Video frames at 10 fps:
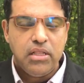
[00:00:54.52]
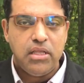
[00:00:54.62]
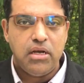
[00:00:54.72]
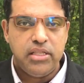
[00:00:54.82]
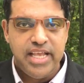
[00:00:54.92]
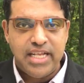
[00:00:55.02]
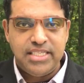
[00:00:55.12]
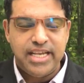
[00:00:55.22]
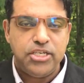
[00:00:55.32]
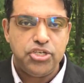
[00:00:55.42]
the, the
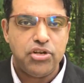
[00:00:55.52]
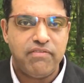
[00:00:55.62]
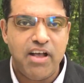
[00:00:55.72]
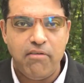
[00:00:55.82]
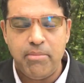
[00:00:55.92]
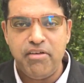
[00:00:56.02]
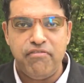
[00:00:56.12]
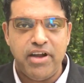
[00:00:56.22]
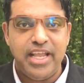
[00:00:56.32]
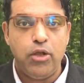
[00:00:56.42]
extension of government
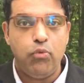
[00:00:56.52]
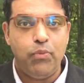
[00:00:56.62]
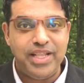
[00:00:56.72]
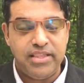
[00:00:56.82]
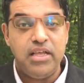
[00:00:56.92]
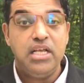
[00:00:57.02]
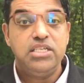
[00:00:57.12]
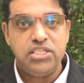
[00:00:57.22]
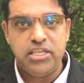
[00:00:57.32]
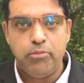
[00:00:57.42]
funding with
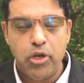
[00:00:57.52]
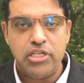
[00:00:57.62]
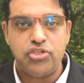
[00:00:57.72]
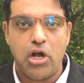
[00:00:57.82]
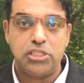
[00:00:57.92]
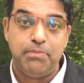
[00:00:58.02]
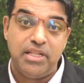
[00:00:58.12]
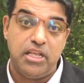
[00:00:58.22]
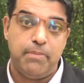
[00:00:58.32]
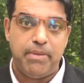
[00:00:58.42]
stimulus talks.
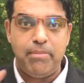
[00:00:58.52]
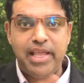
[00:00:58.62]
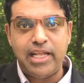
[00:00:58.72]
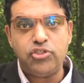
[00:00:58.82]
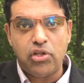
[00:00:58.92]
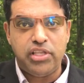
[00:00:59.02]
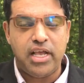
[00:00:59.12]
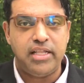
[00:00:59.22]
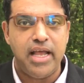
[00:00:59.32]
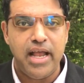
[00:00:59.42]
But the Republicans, on the
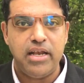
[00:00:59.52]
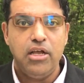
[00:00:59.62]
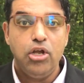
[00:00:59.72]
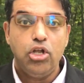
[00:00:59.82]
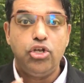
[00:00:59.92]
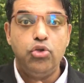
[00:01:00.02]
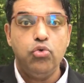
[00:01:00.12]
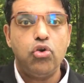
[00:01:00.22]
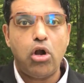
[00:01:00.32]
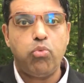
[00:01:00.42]
other hand, do
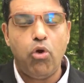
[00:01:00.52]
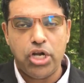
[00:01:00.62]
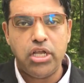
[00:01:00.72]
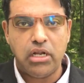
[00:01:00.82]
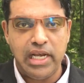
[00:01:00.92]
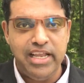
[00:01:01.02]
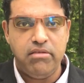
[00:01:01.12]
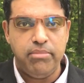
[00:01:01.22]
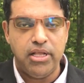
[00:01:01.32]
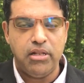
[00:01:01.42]
not want a
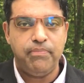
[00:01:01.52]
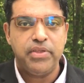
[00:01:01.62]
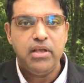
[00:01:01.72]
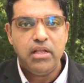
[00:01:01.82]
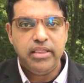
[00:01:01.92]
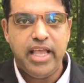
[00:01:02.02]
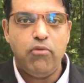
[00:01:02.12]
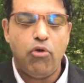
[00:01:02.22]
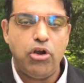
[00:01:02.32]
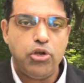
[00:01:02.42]
clean bill. They
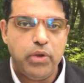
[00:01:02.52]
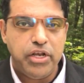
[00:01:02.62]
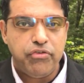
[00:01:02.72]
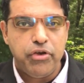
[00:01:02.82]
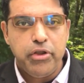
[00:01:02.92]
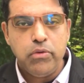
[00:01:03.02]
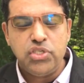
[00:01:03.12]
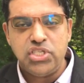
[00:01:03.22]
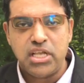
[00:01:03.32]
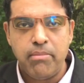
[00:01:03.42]
want to introduce
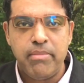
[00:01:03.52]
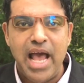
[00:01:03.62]
some